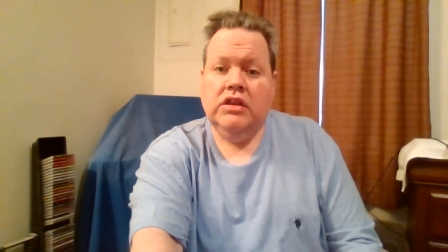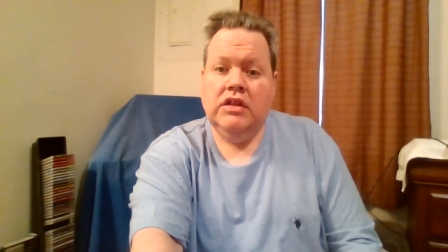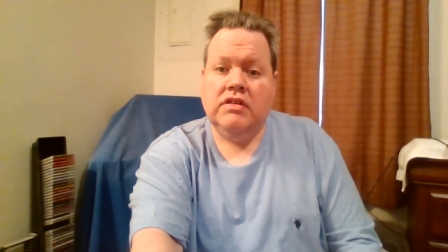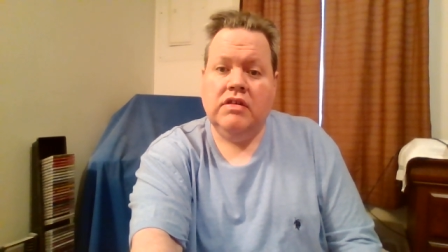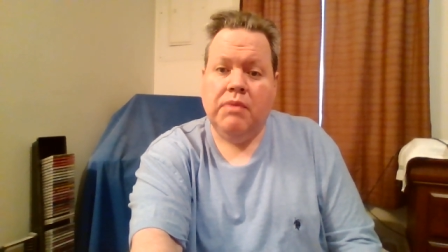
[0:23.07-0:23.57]

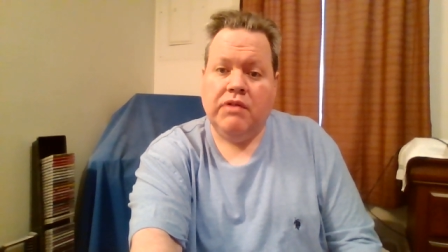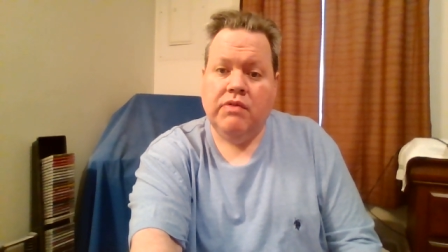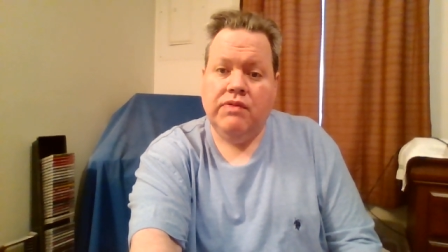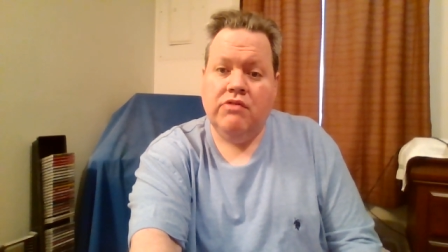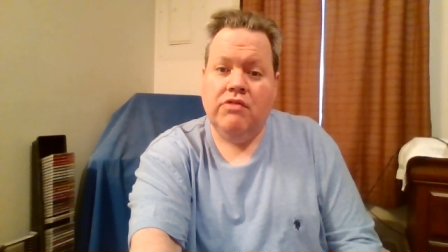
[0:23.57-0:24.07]
This is my
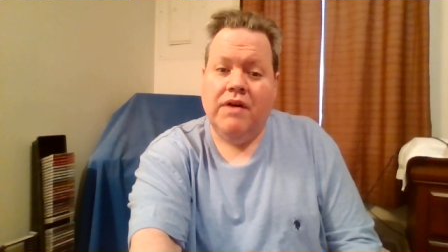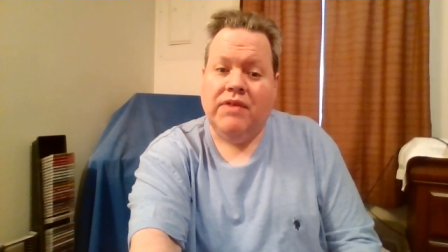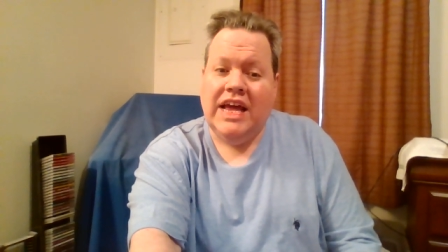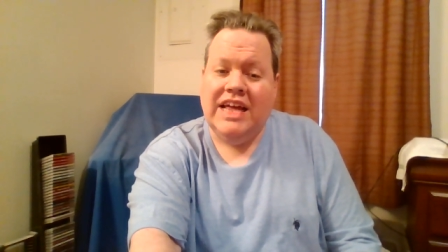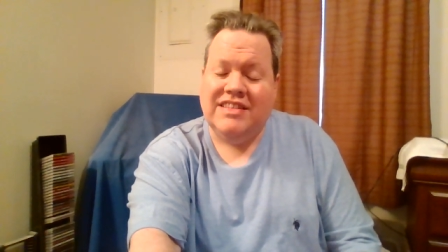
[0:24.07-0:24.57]
review of
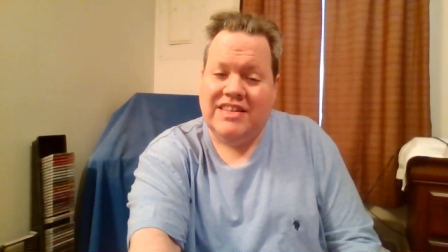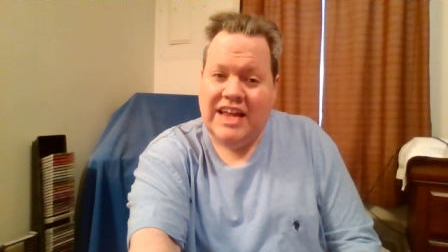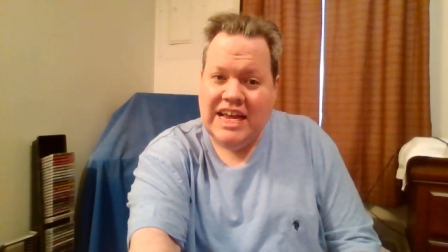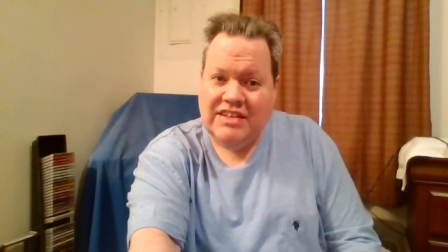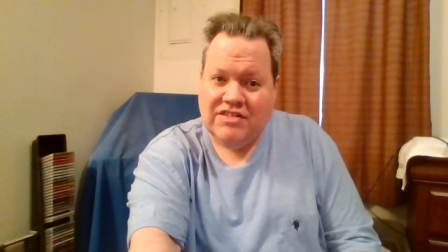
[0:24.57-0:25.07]
It's the
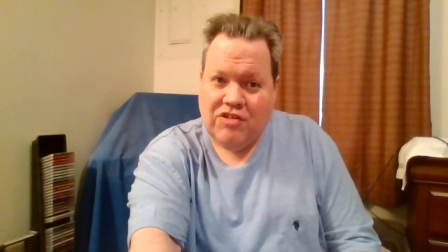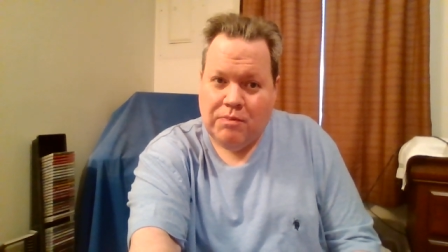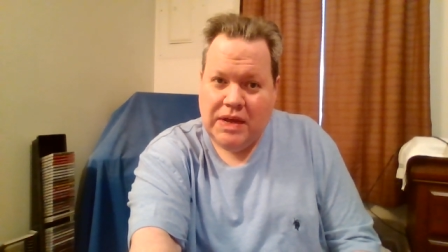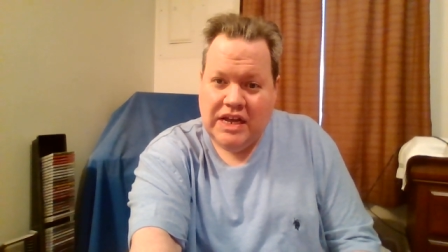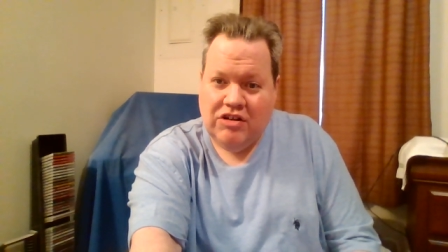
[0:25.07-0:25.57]
Easter
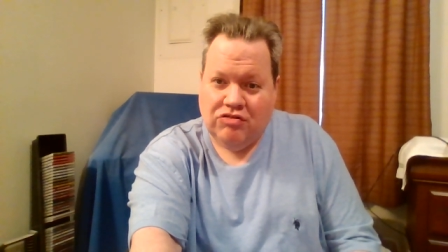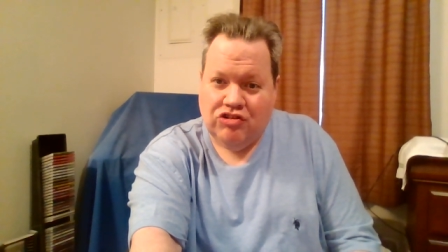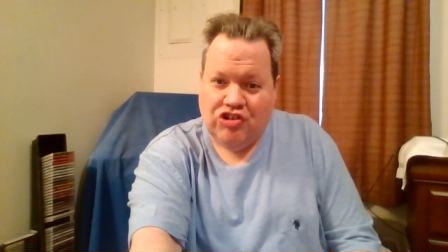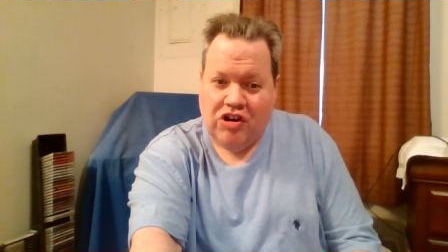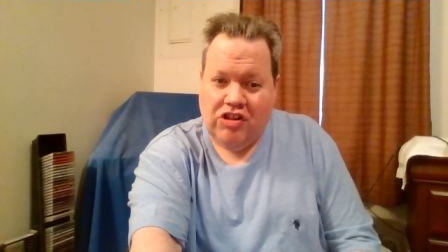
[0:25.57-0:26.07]
Beagle,
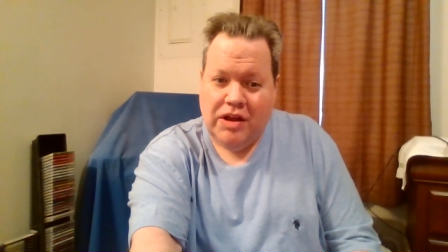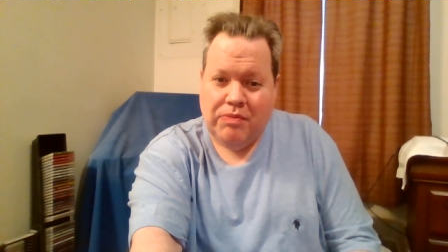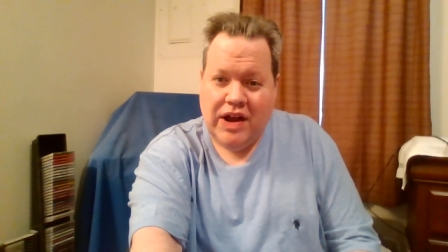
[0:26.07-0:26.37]
Charlie